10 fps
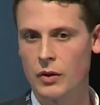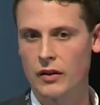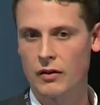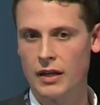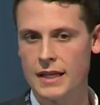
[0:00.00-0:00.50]

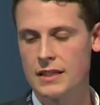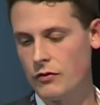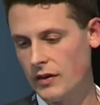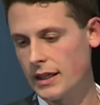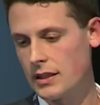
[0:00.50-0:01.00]
whether it is in
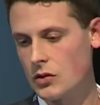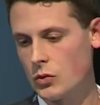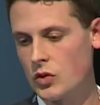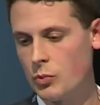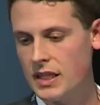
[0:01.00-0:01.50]
fact its
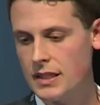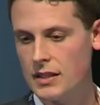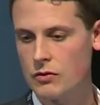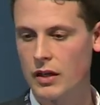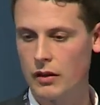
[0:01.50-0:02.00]
own
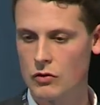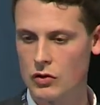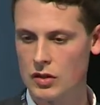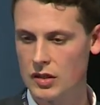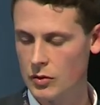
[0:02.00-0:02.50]
species rather than
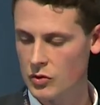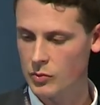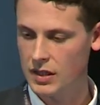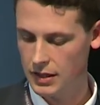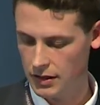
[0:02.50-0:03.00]
just a
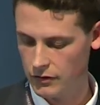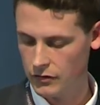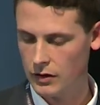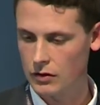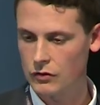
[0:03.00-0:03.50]
subspecies of,
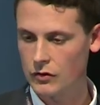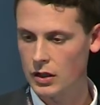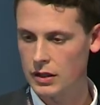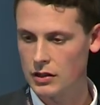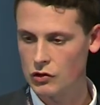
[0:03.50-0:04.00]
of
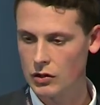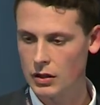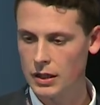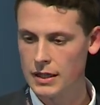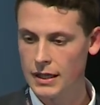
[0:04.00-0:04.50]
Arctic
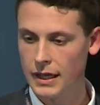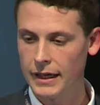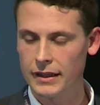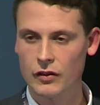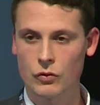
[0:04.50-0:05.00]
char.
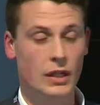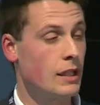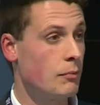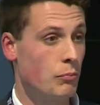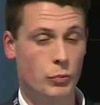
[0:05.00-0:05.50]
And that's
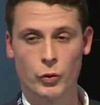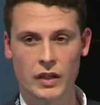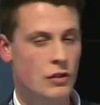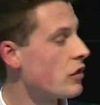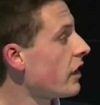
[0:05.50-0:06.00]
really both
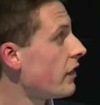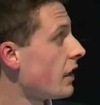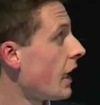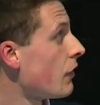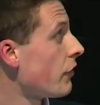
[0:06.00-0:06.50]

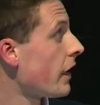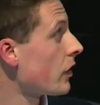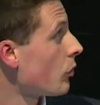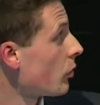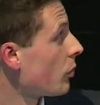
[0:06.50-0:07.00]
interesting and
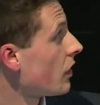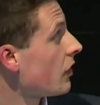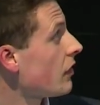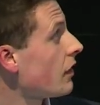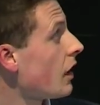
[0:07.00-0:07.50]
valuable
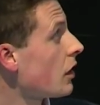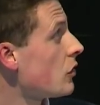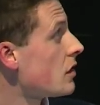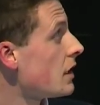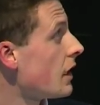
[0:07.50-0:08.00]
because the
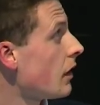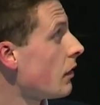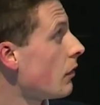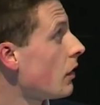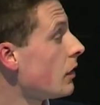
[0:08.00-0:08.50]

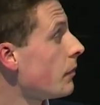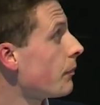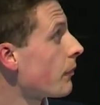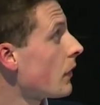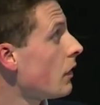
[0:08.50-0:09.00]
IUCN um,
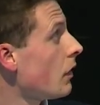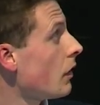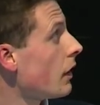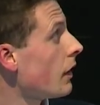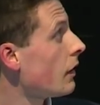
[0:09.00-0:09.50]

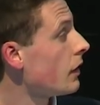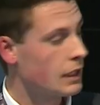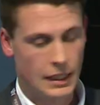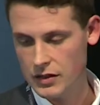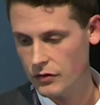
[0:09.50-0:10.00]
uh,
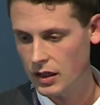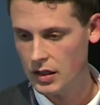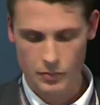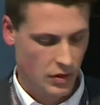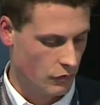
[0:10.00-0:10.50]
classify it
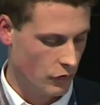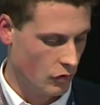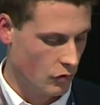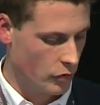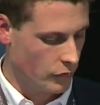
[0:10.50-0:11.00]
as being
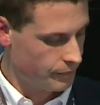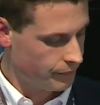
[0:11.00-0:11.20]
vulnerable.